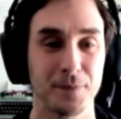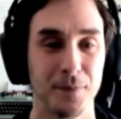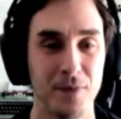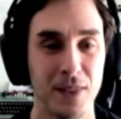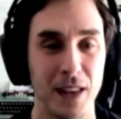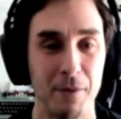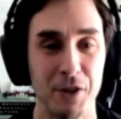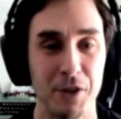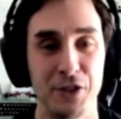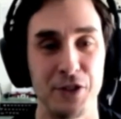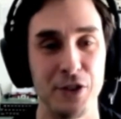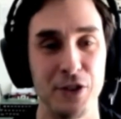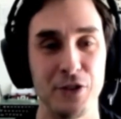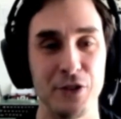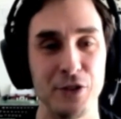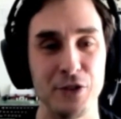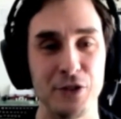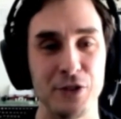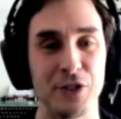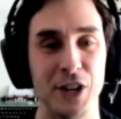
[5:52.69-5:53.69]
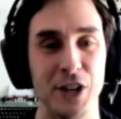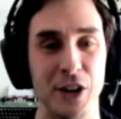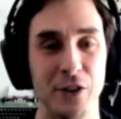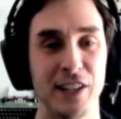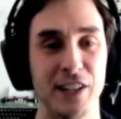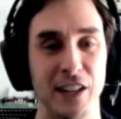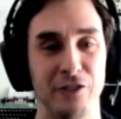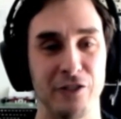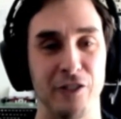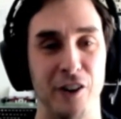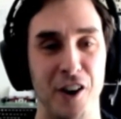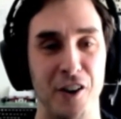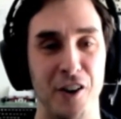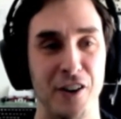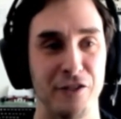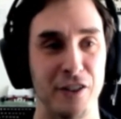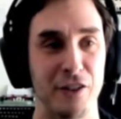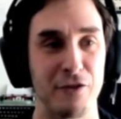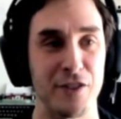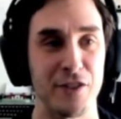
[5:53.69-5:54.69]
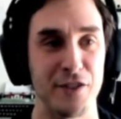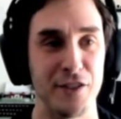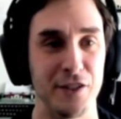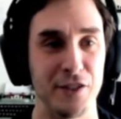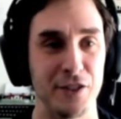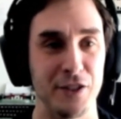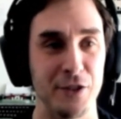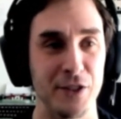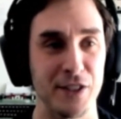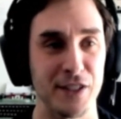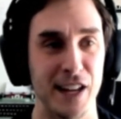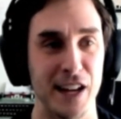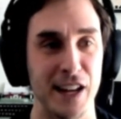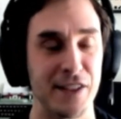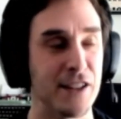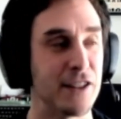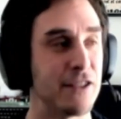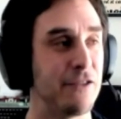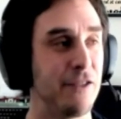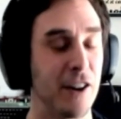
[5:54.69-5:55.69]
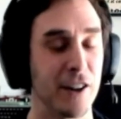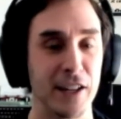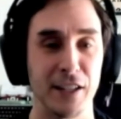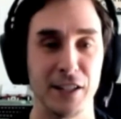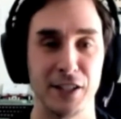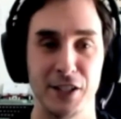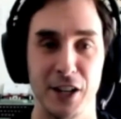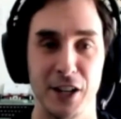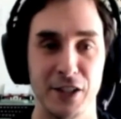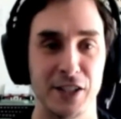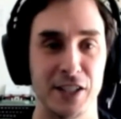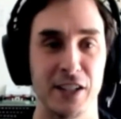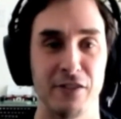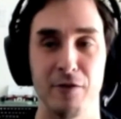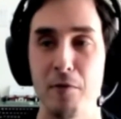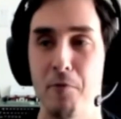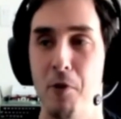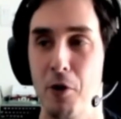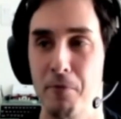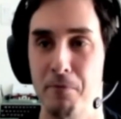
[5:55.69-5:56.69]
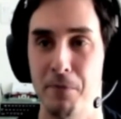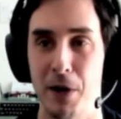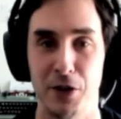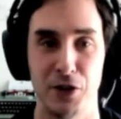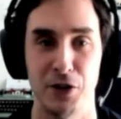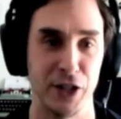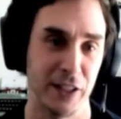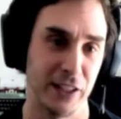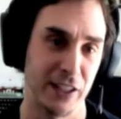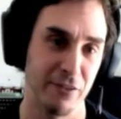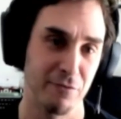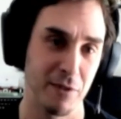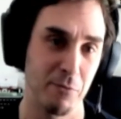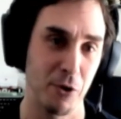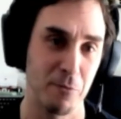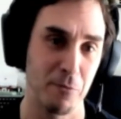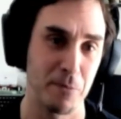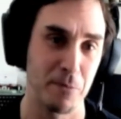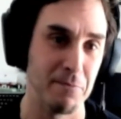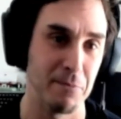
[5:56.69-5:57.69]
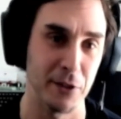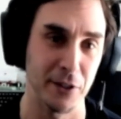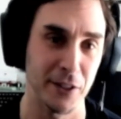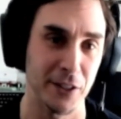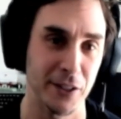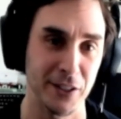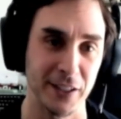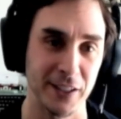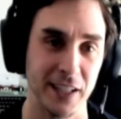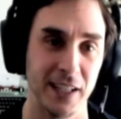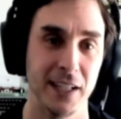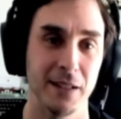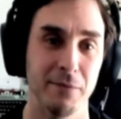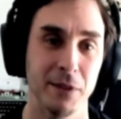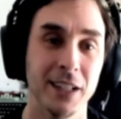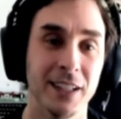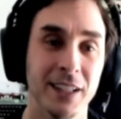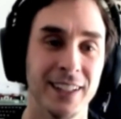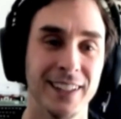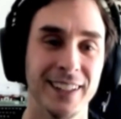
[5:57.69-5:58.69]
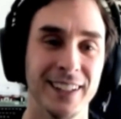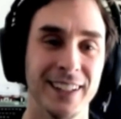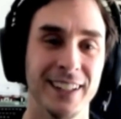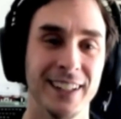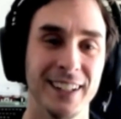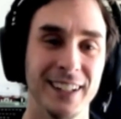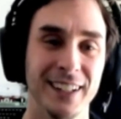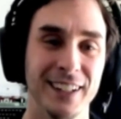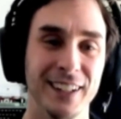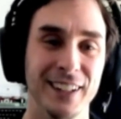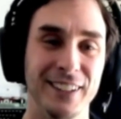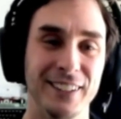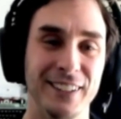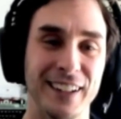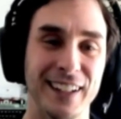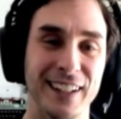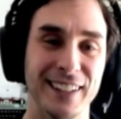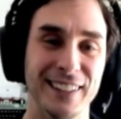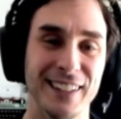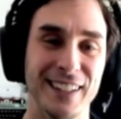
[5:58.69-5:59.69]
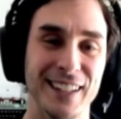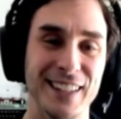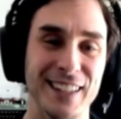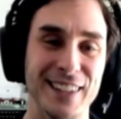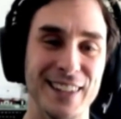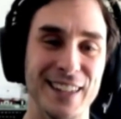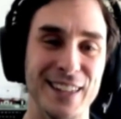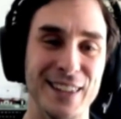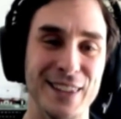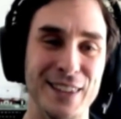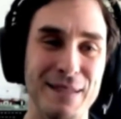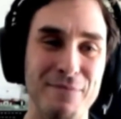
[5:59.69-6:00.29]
Because you don't get far if everything you do is like, this fucking sucks, give me more budget, give me more people all the time. Right? The